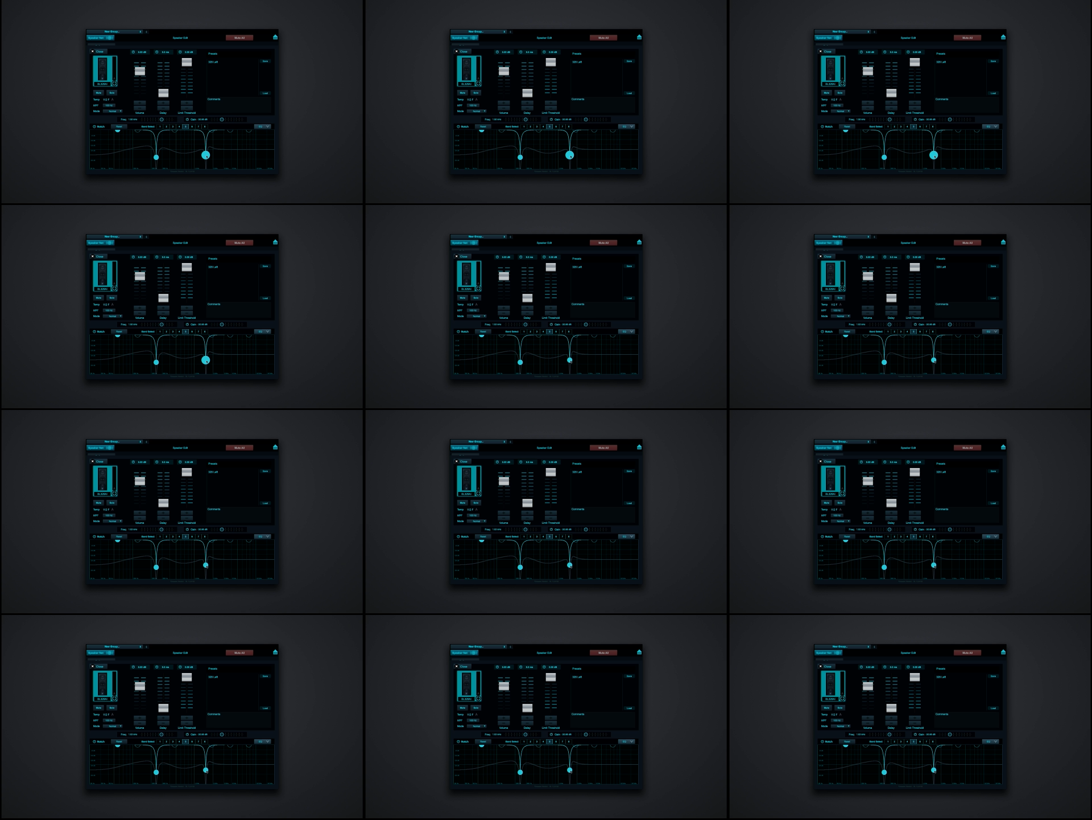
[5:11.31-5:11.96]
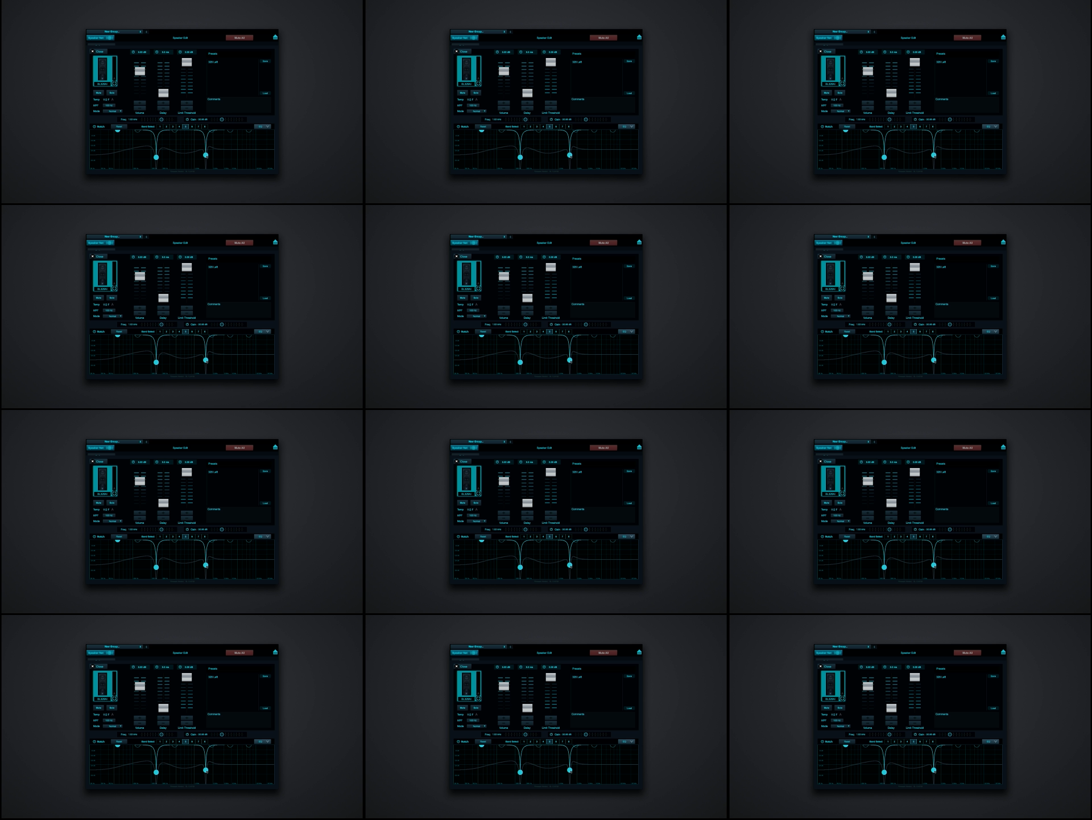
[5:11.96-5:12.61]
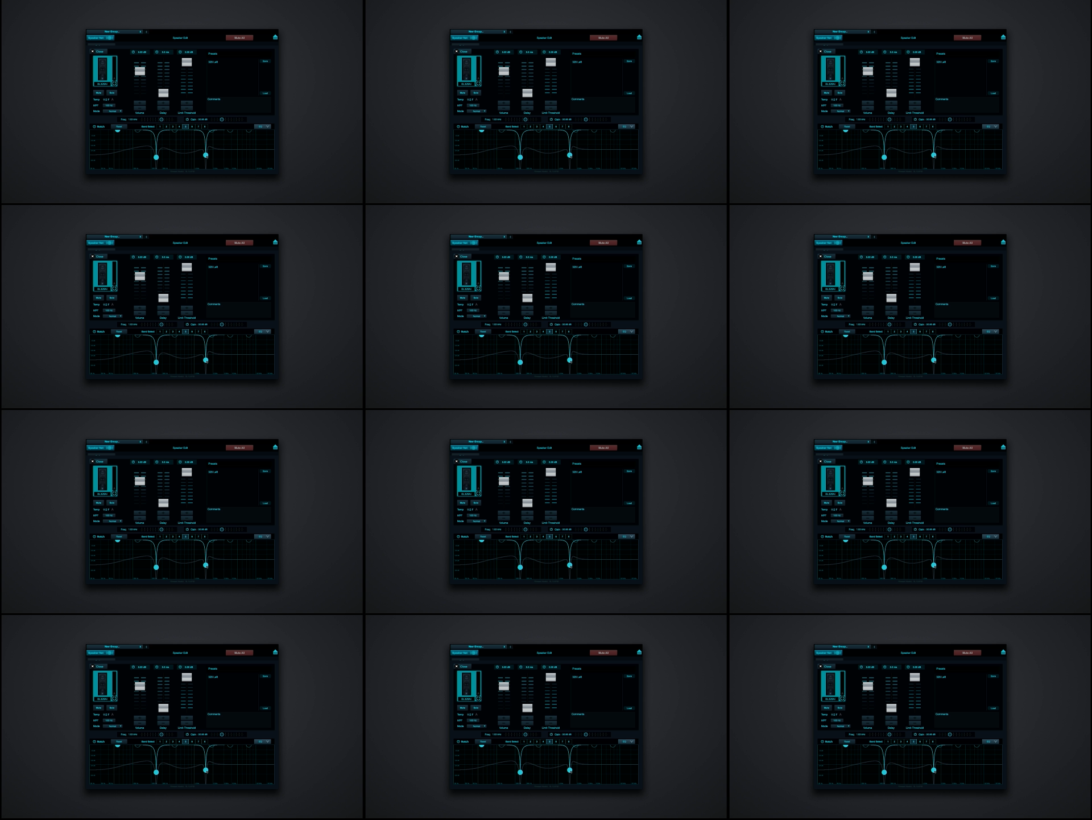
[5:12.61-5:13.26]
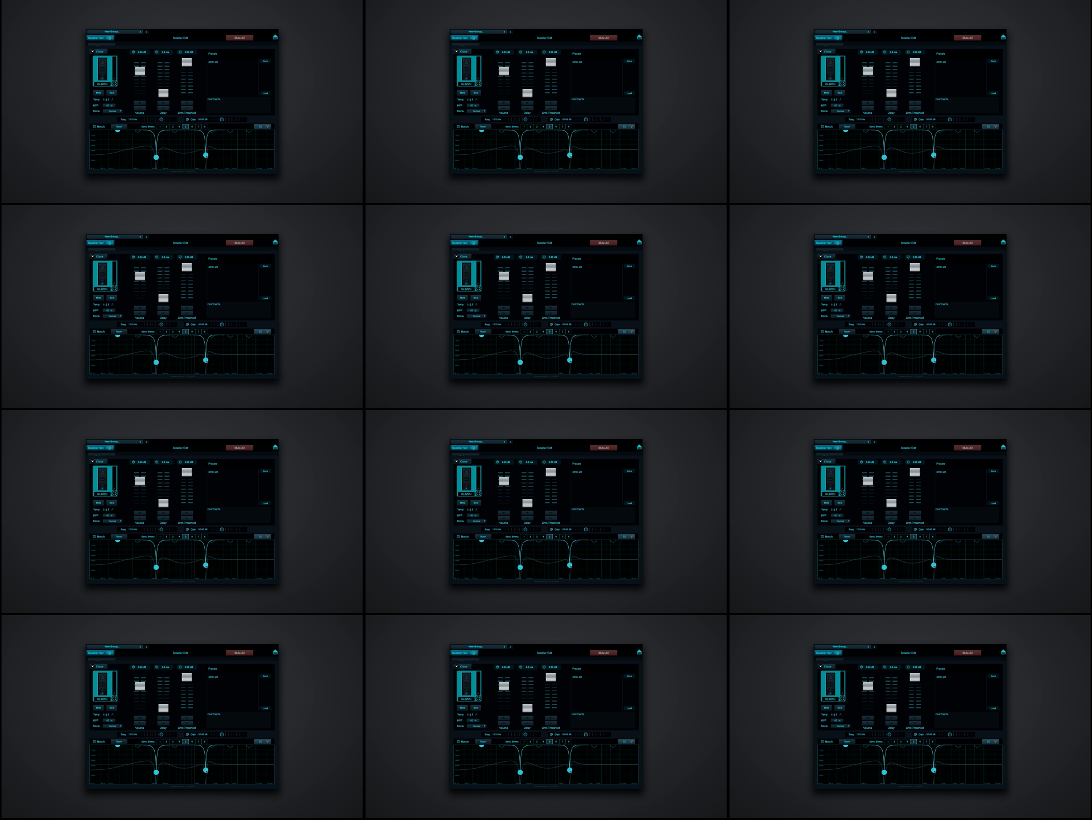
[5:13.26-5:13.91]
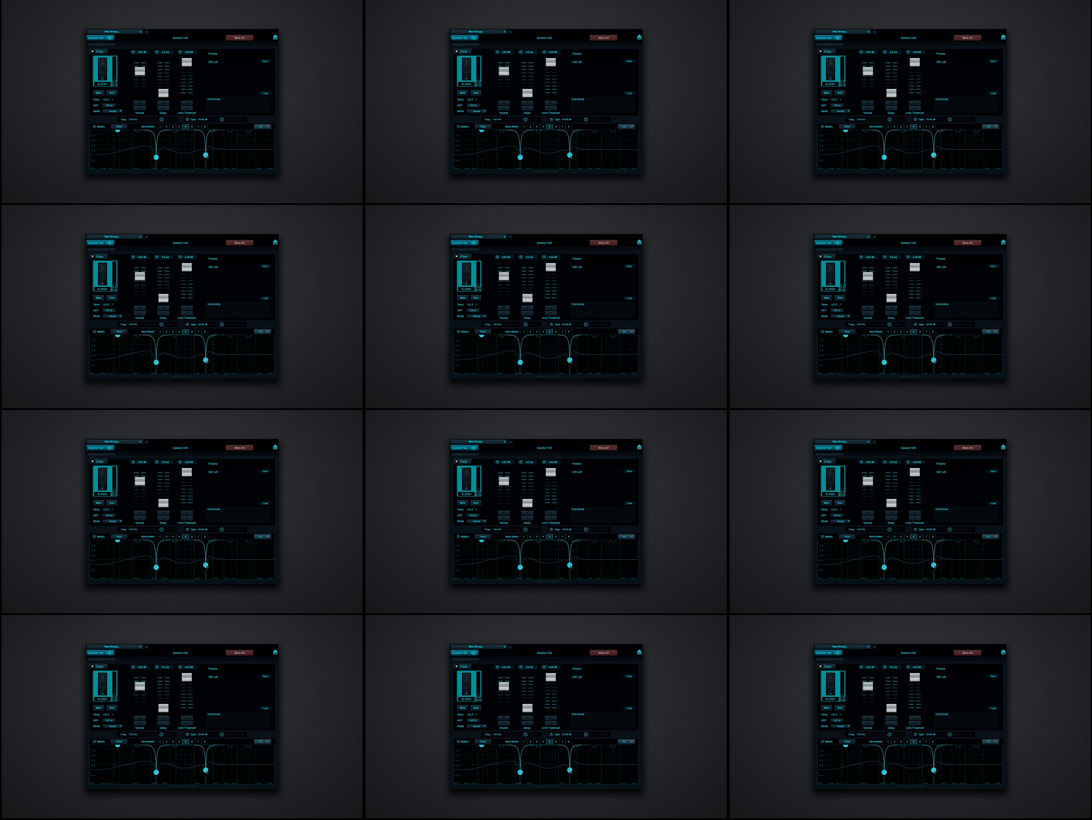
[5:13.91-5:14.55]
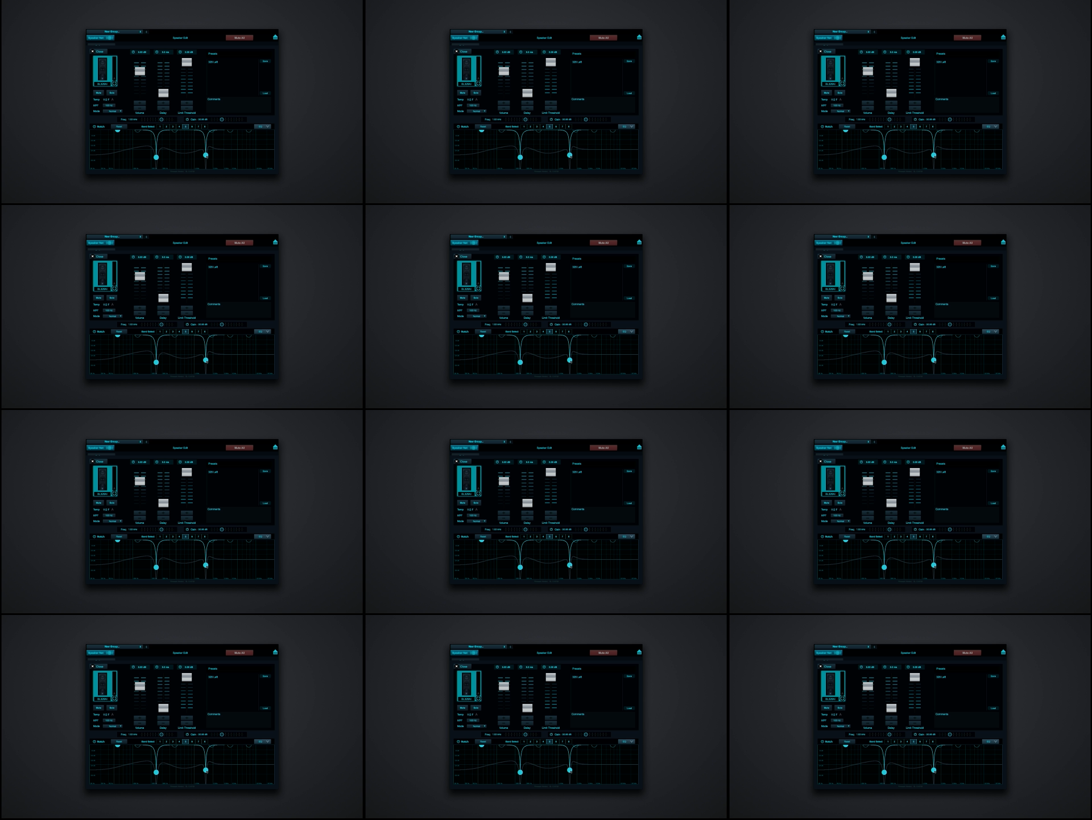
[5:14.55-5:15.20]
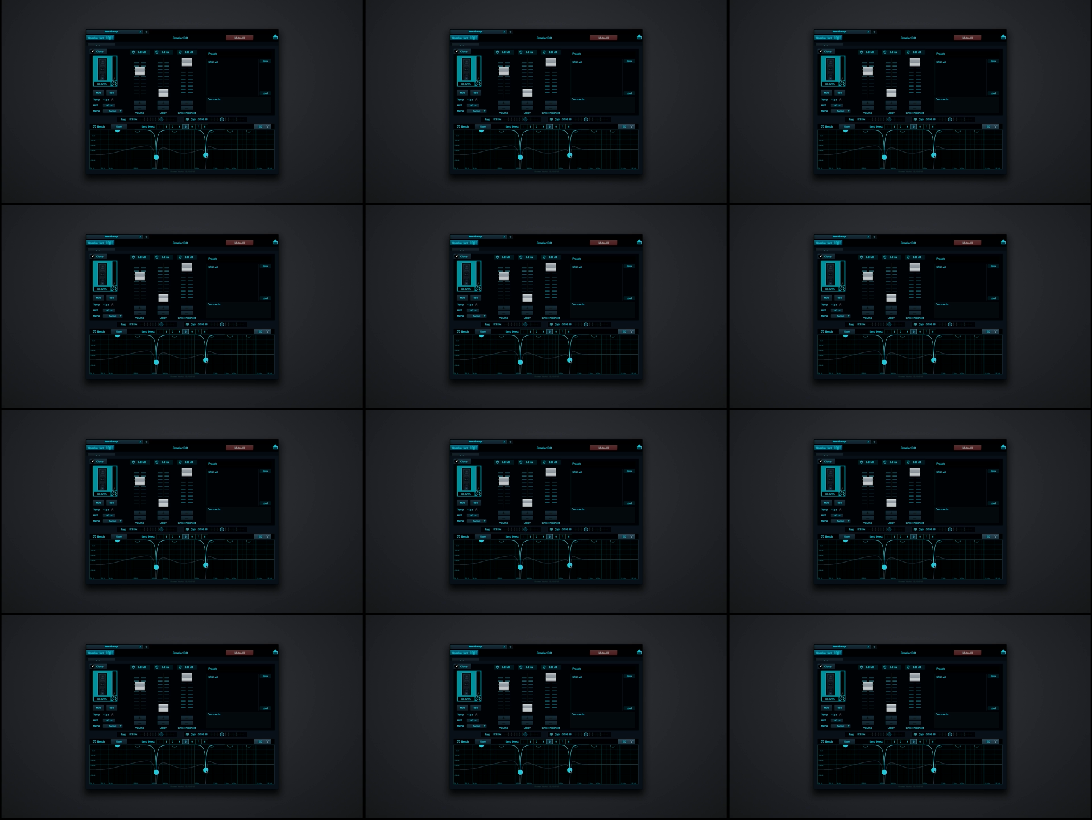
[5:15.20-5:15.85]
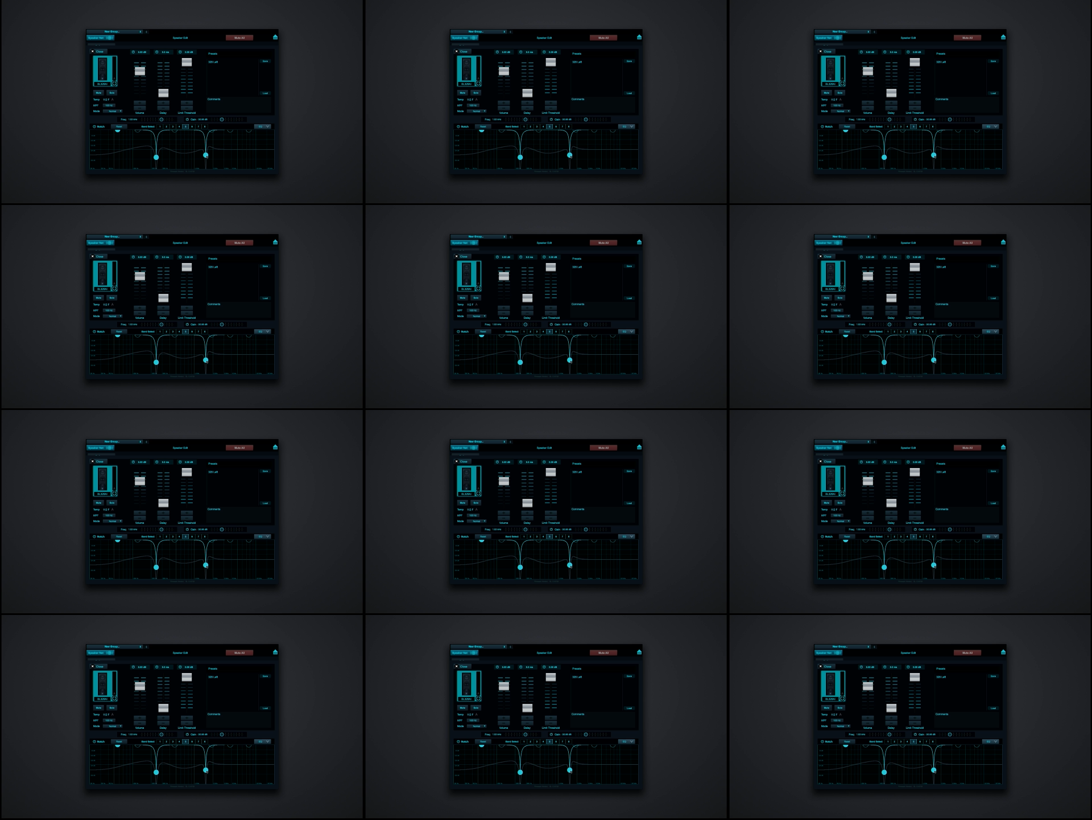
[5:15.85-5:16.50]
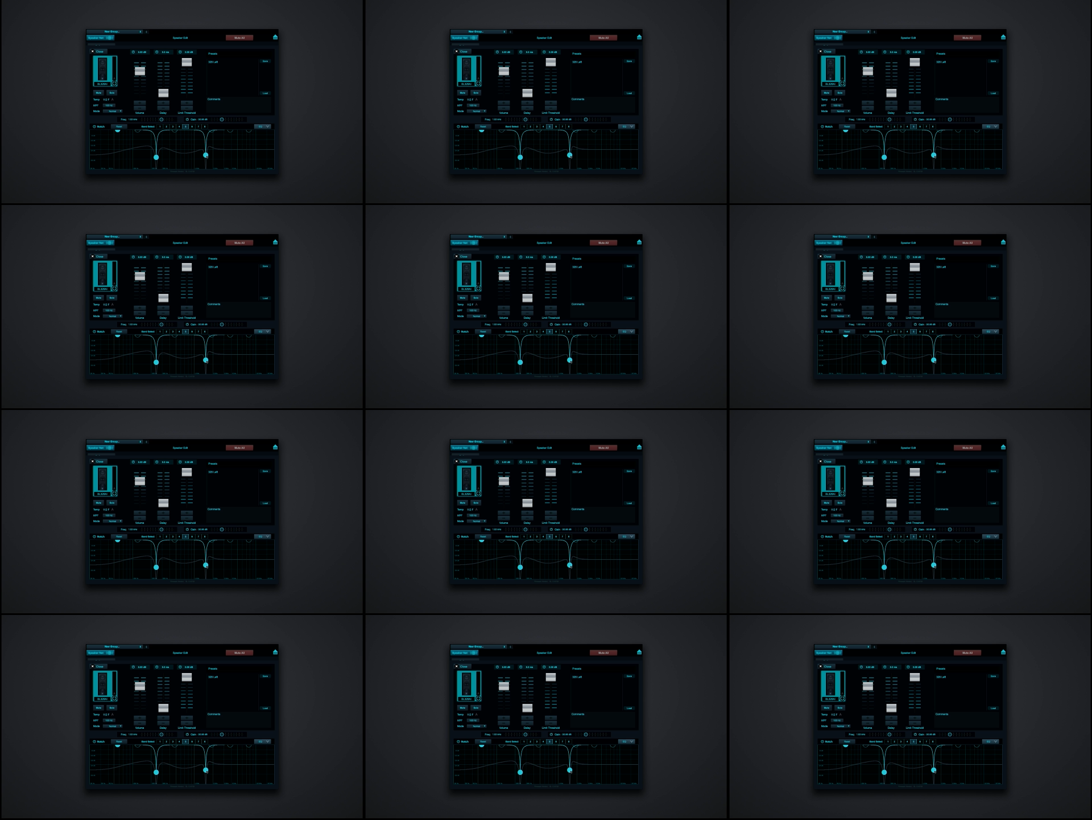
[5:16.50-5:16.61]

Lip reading: (no speaker visible)